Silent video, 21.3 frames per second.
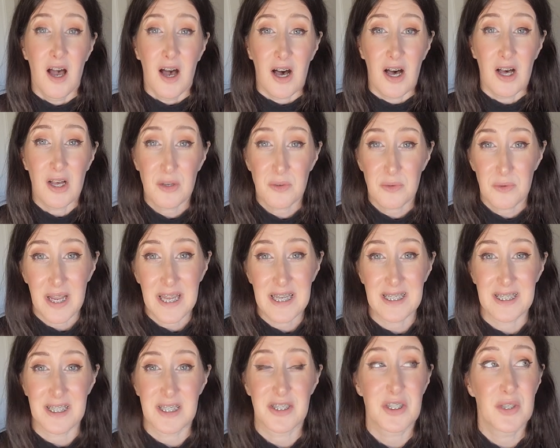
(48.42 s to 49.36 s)
All
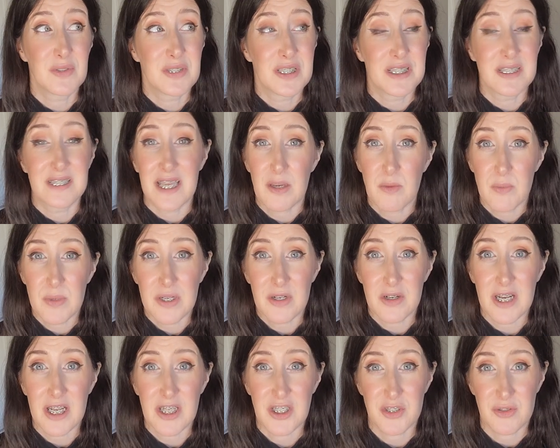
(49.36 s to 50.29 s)
right, so today we
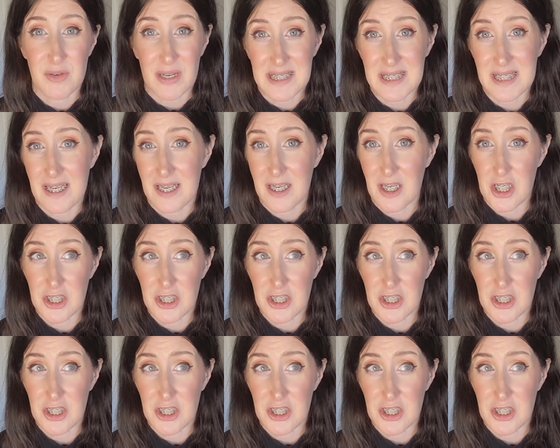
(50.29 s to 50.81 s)
are addressing